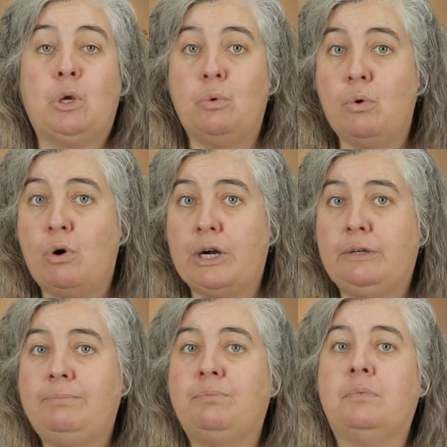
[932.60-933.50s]

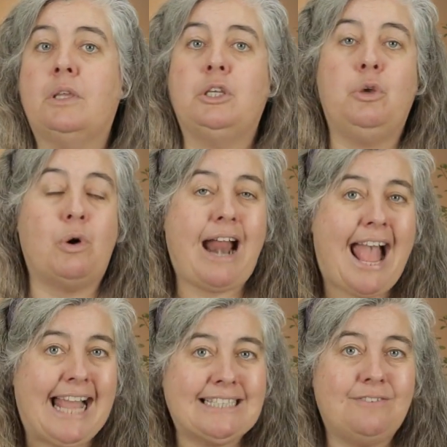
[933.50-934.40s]
or you are
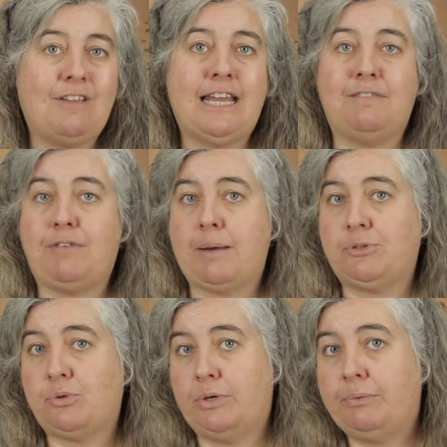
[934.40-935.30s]
activating
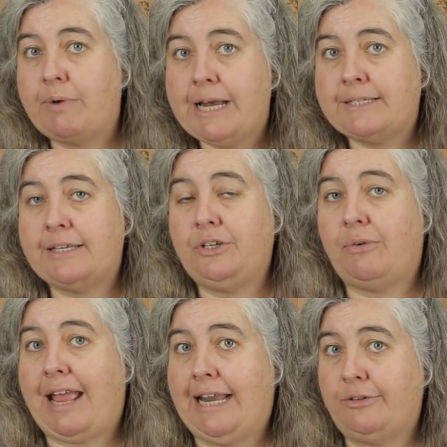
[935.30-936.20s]
vibratory rates in
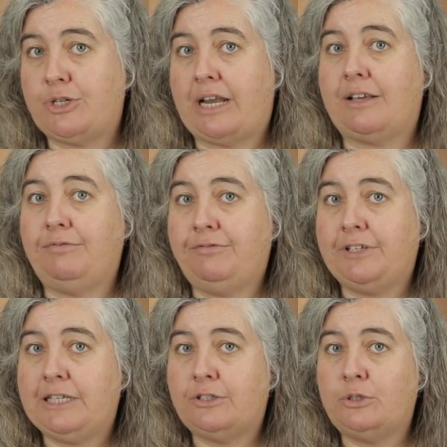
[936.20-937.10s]
your energetic
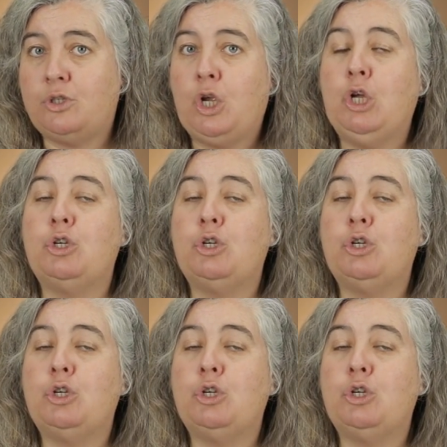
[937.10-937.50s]
field